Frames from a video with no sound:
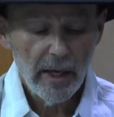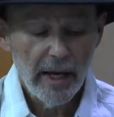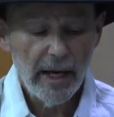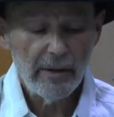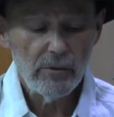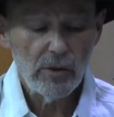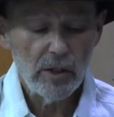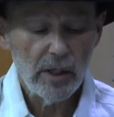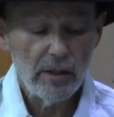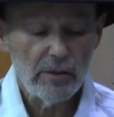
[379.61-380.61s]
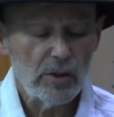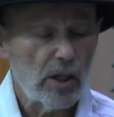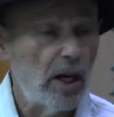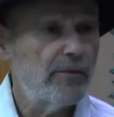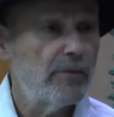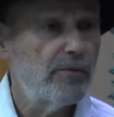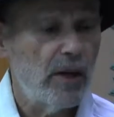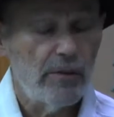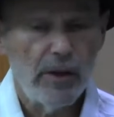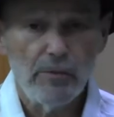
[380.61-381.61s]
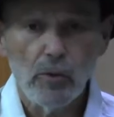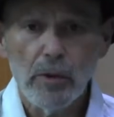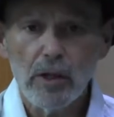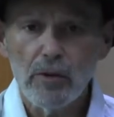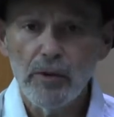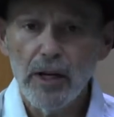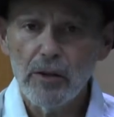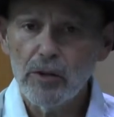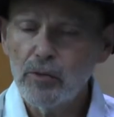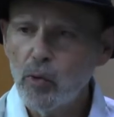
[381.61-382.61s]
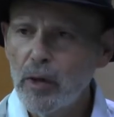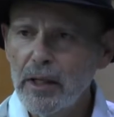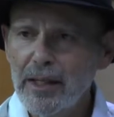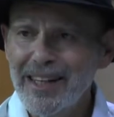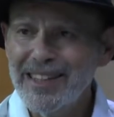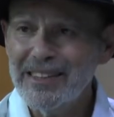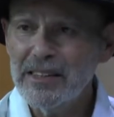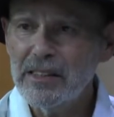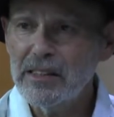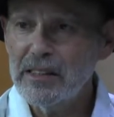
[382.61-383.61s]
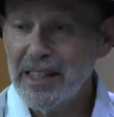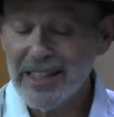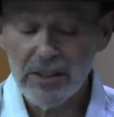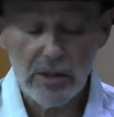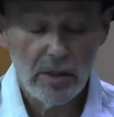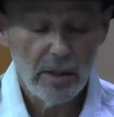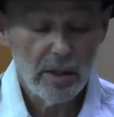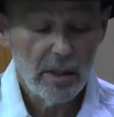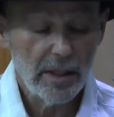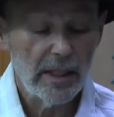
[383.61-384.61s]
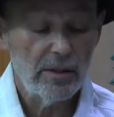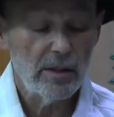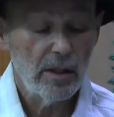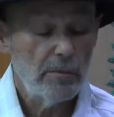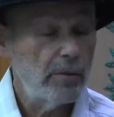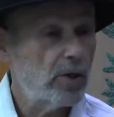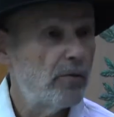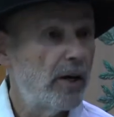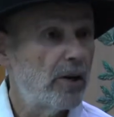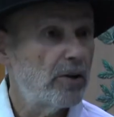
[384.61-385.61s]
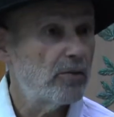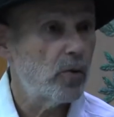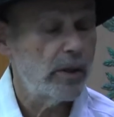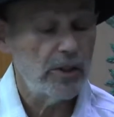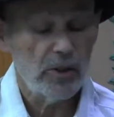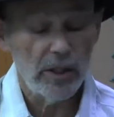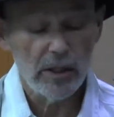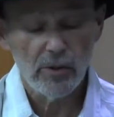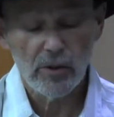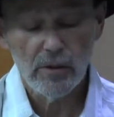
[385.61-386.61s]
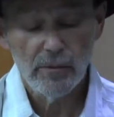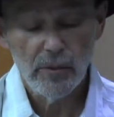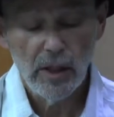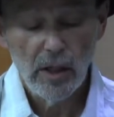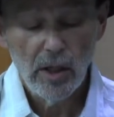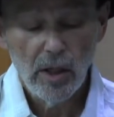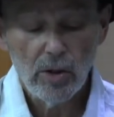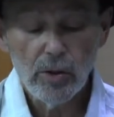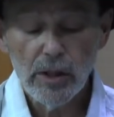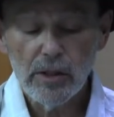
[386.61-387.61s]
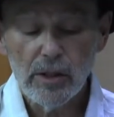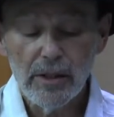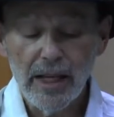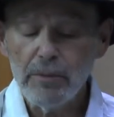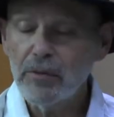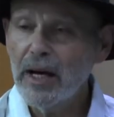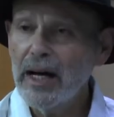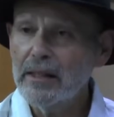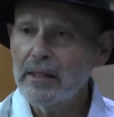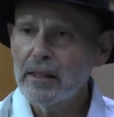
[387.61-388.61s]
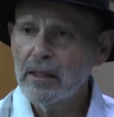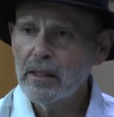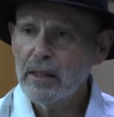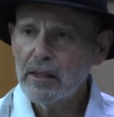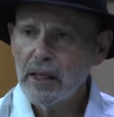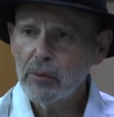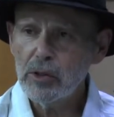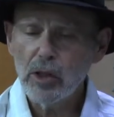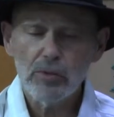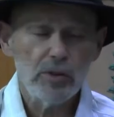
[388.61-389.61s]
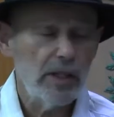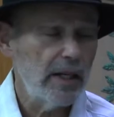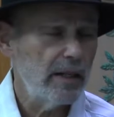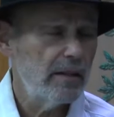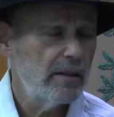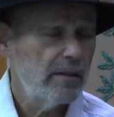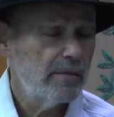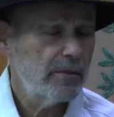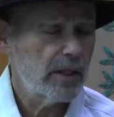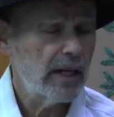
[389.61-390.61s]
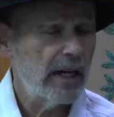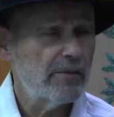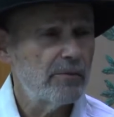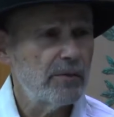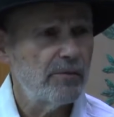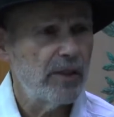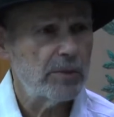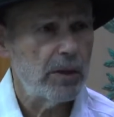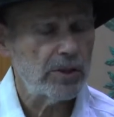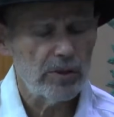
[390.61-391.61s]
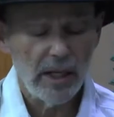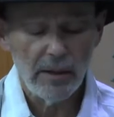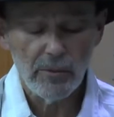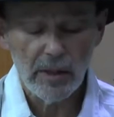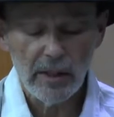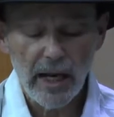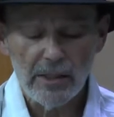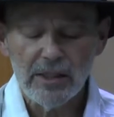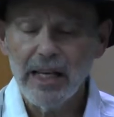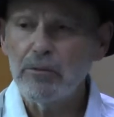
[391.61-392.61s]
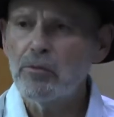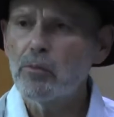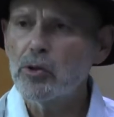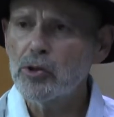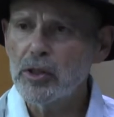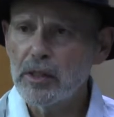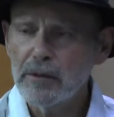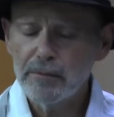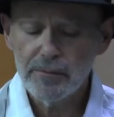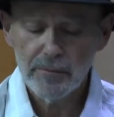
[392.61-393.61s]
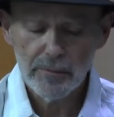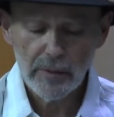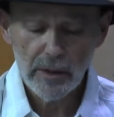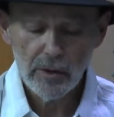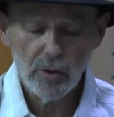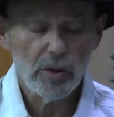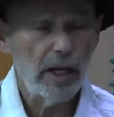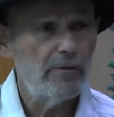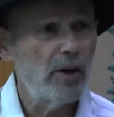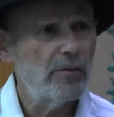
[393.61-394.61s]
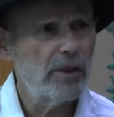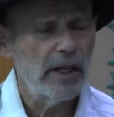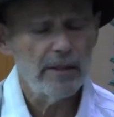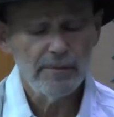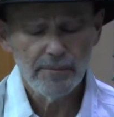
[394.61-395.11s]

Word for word: And uh, chaf and vav have numerical value of 20 and 6. Again, numerical value of 26, alluding to the name of God that we don't say, the God of special name, God's name of mercy, Yud Ke Vav Ke.